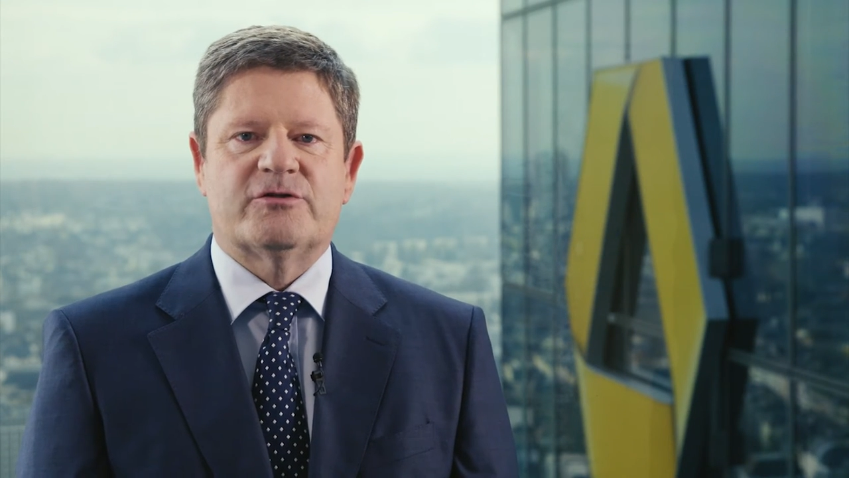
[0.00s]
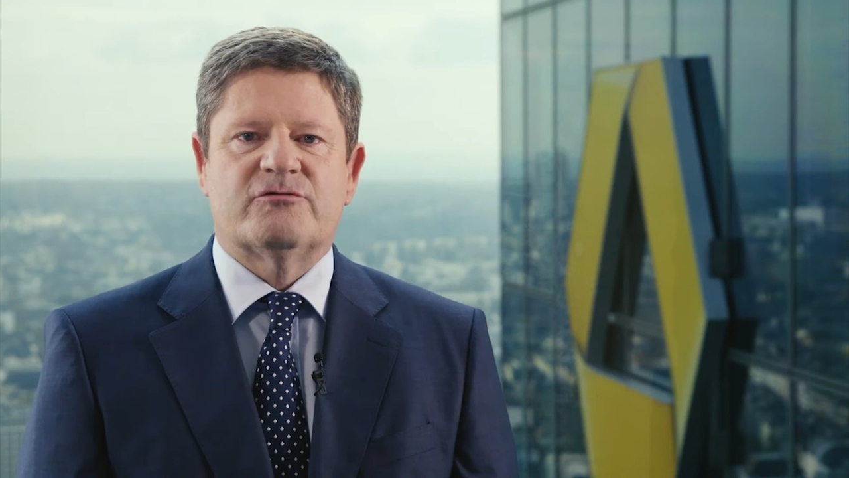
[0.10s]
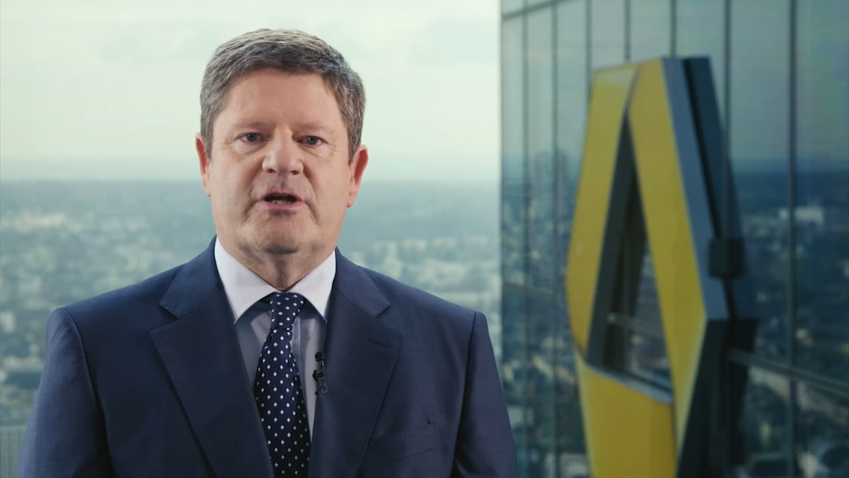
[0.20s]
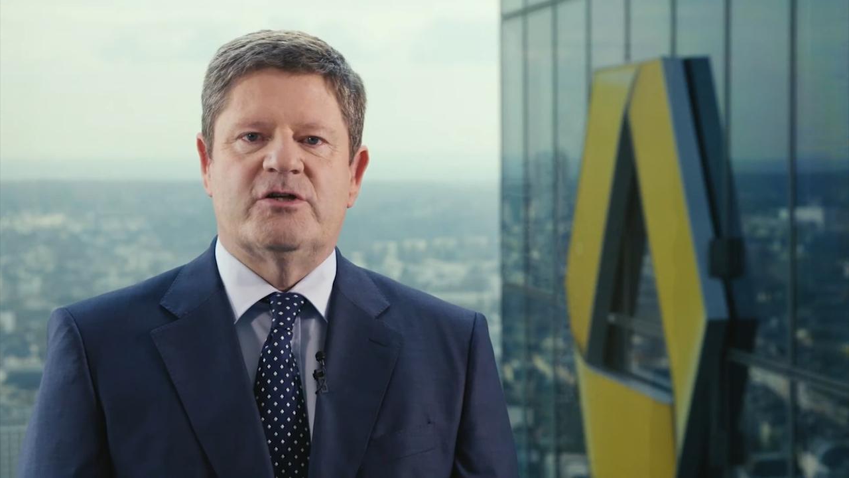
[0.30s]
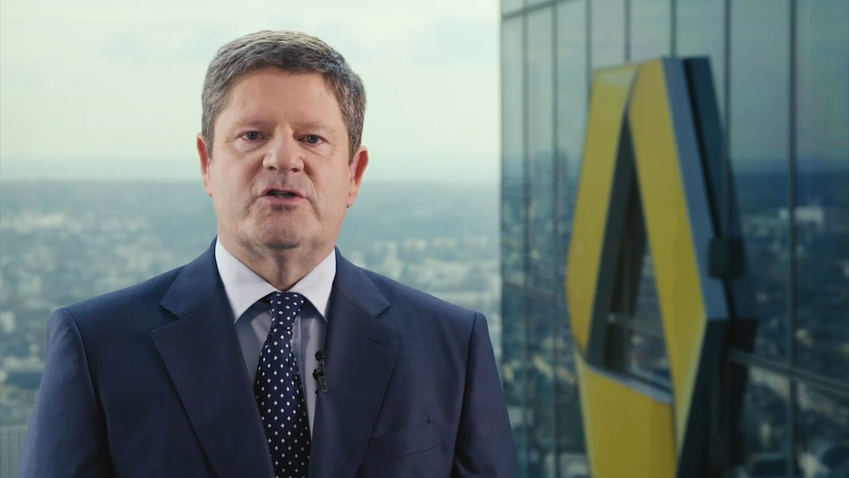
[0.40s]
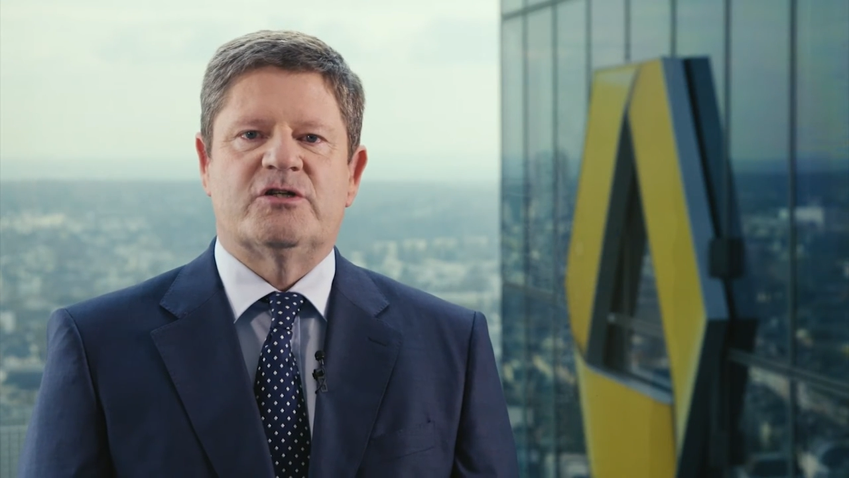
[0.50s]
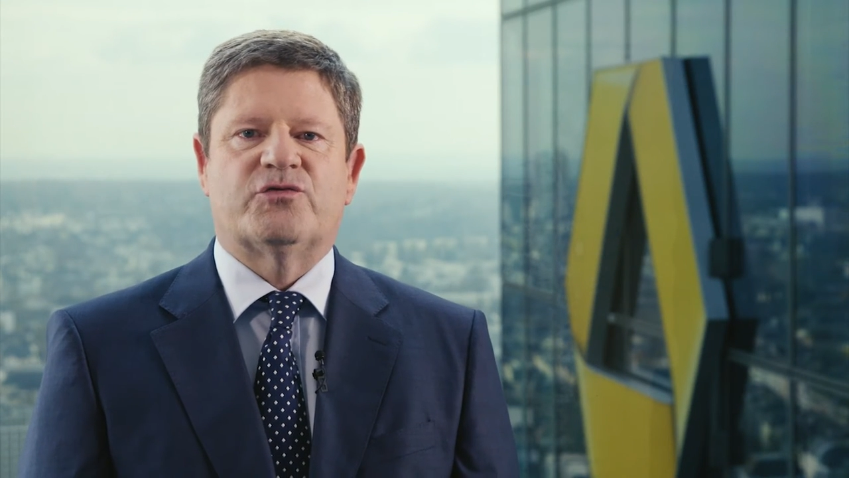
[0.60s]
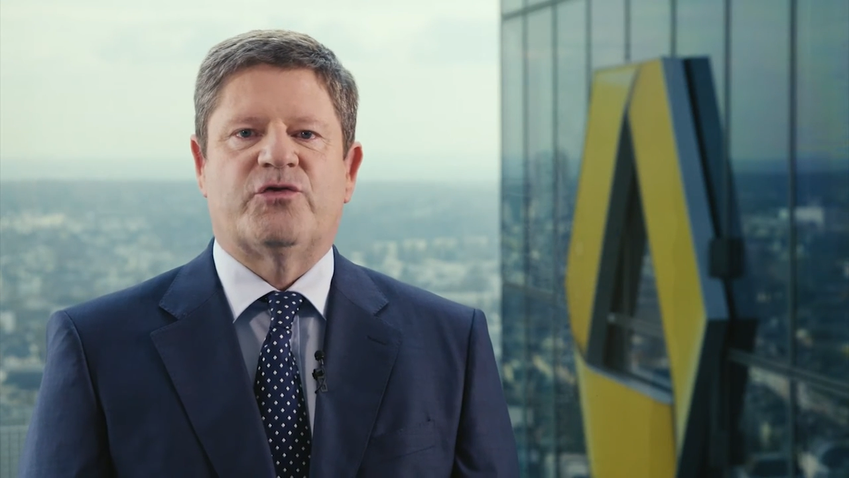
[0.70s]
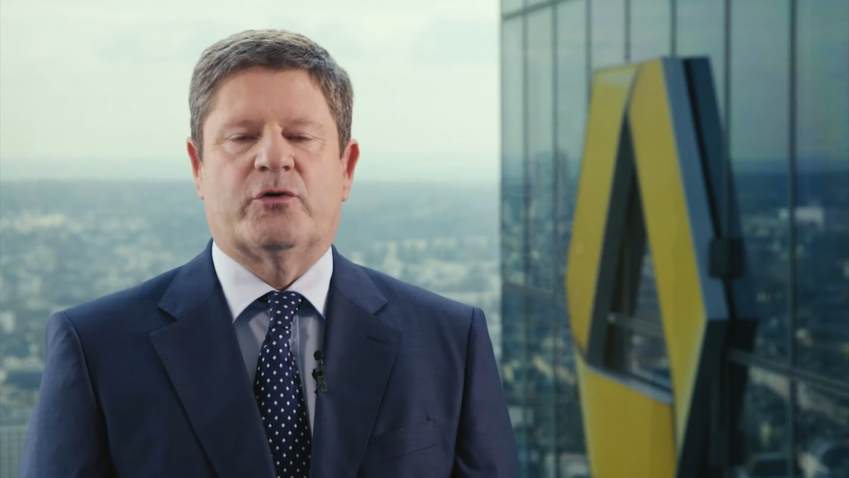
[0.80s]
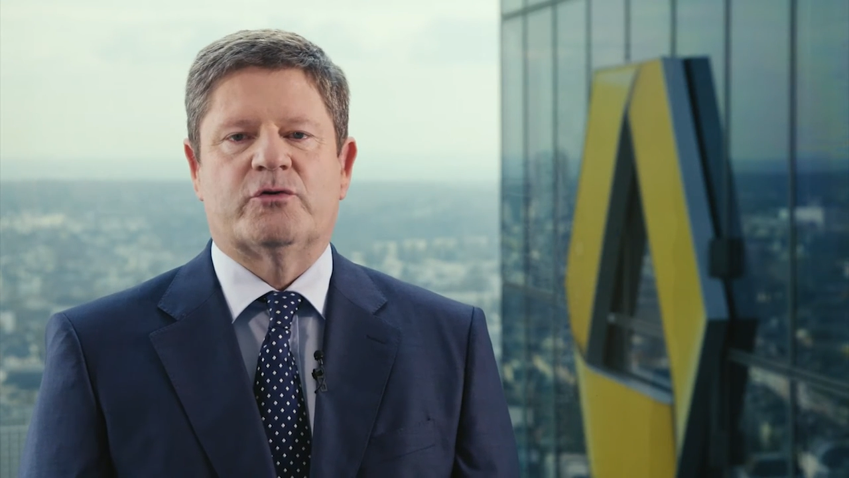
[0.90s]
strategy is
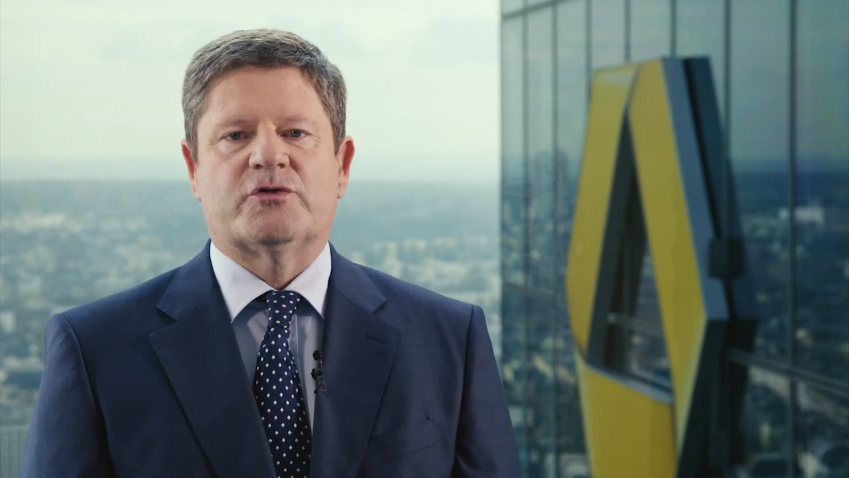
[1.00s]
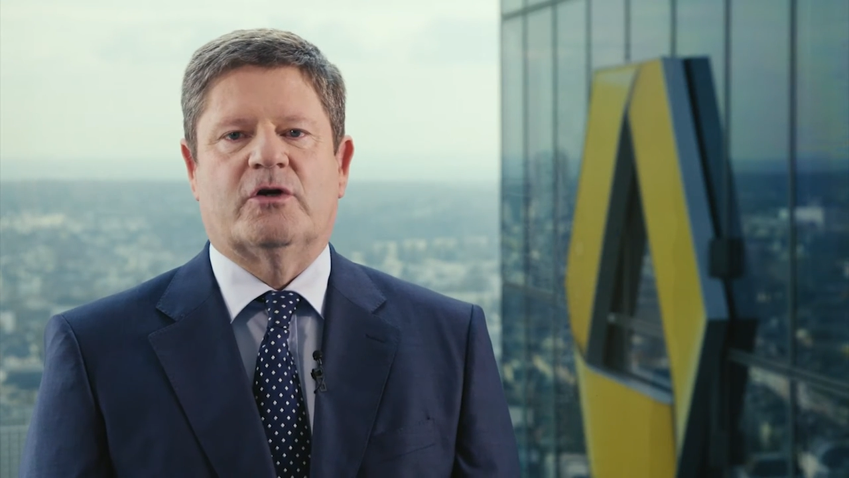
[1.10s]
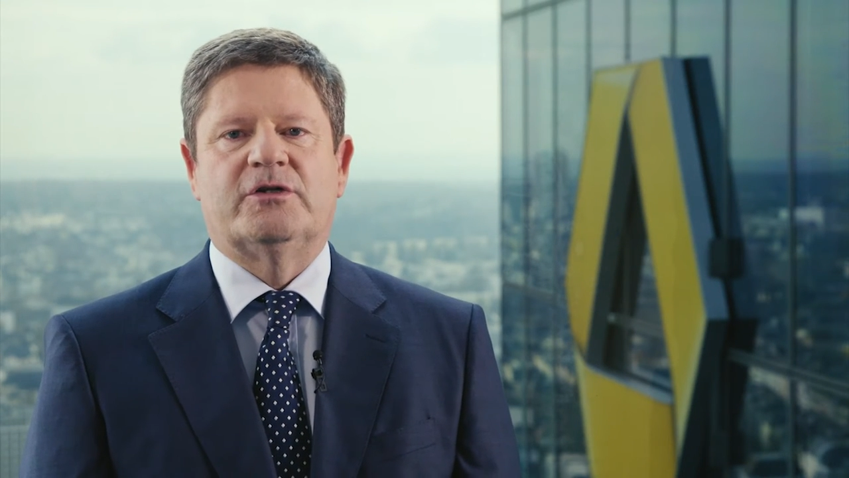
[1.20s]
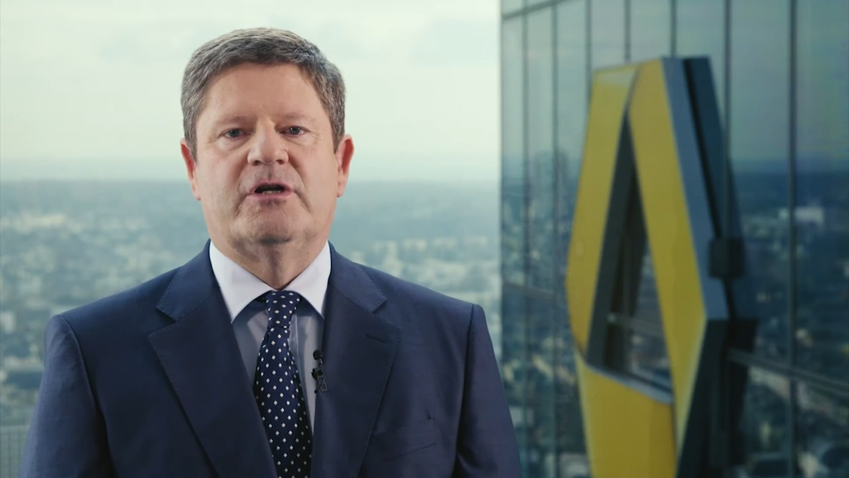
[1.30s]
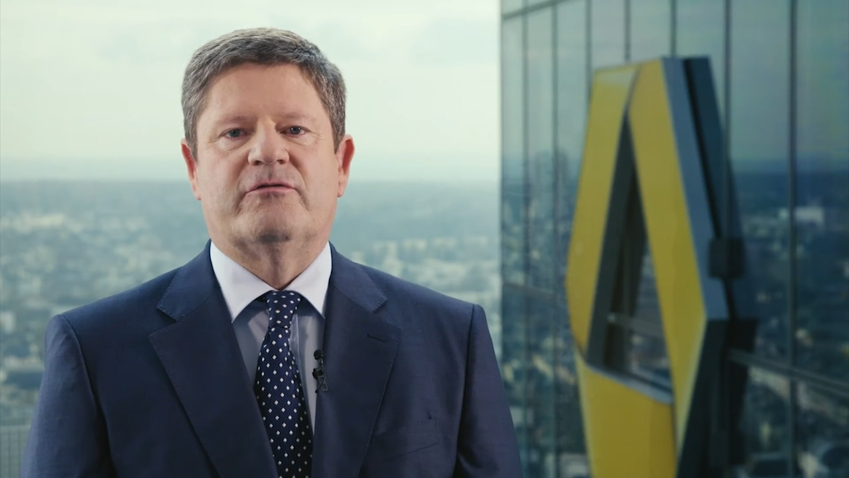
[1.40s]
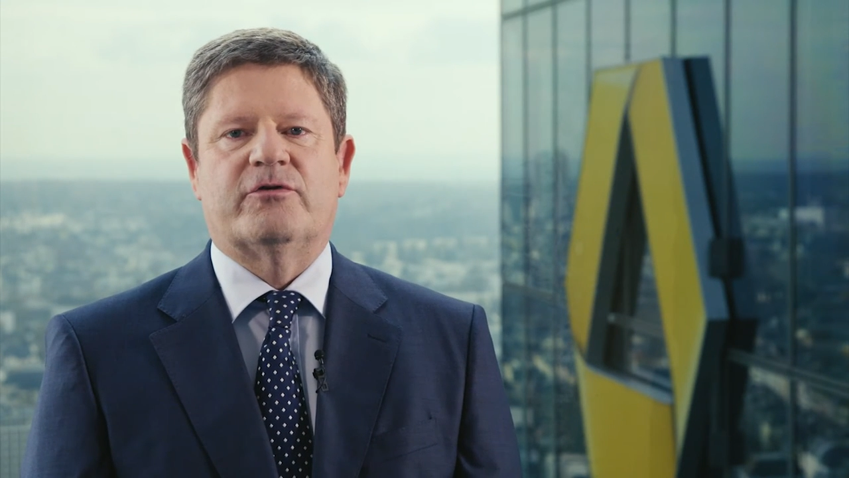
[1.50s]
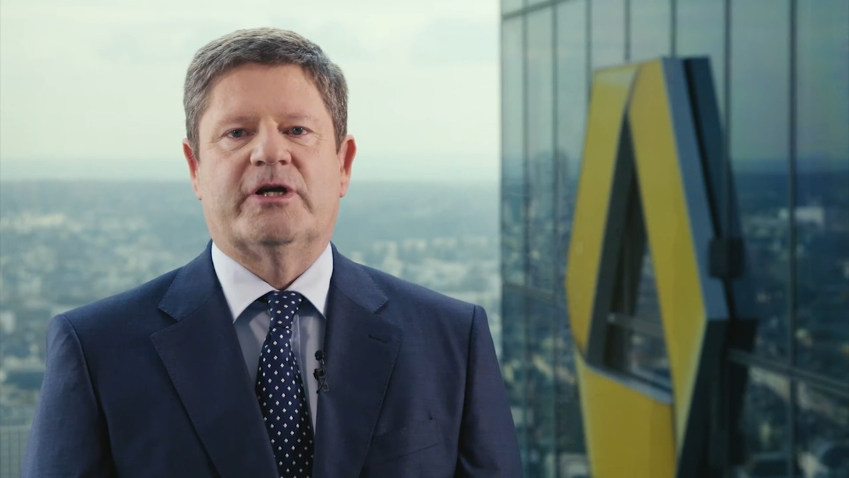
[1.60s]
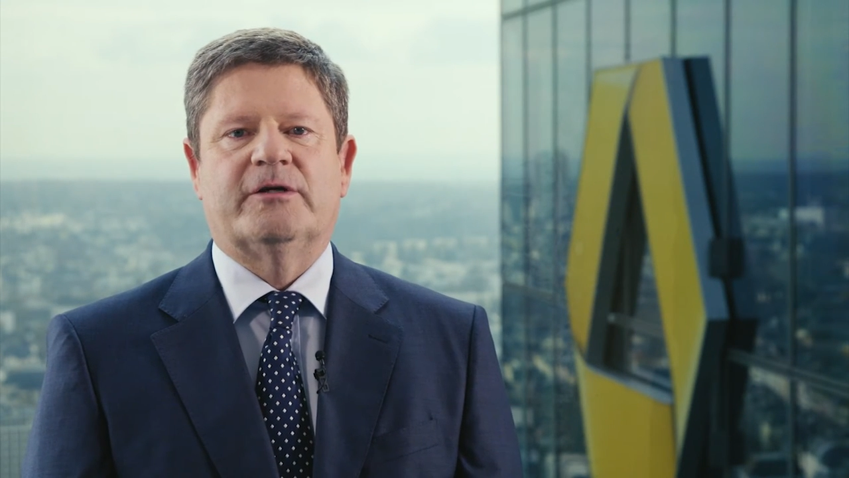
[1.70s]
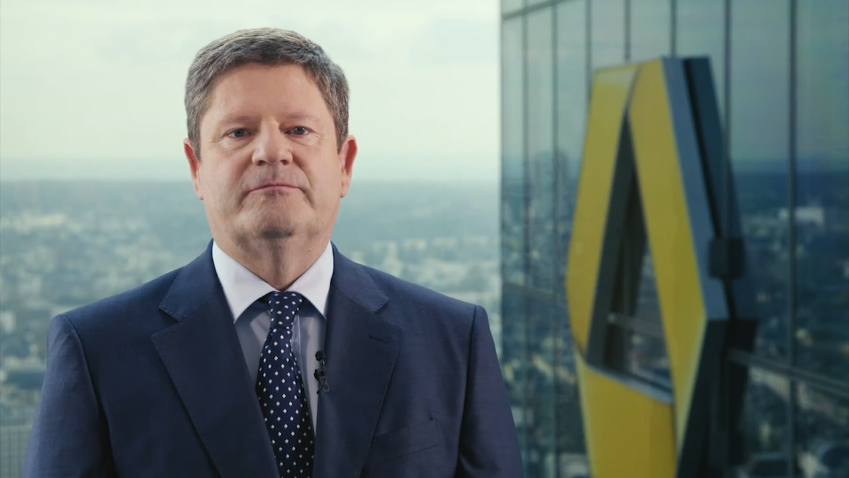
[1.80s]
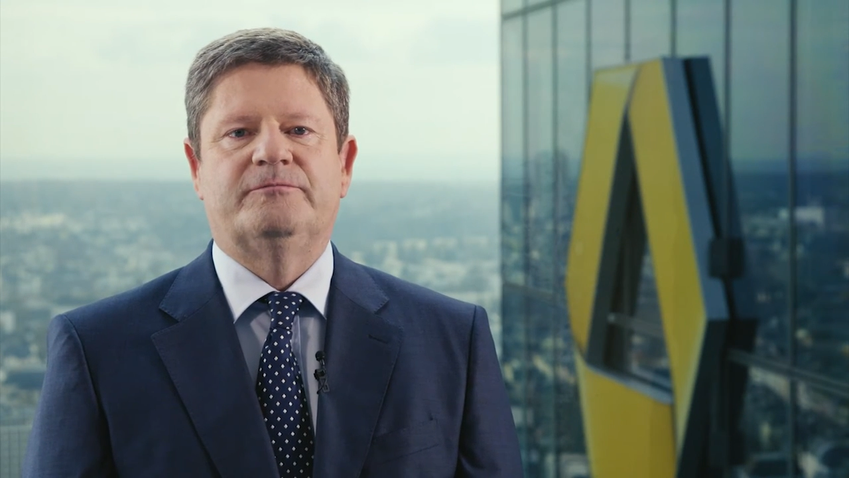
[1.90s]
focused on delivering.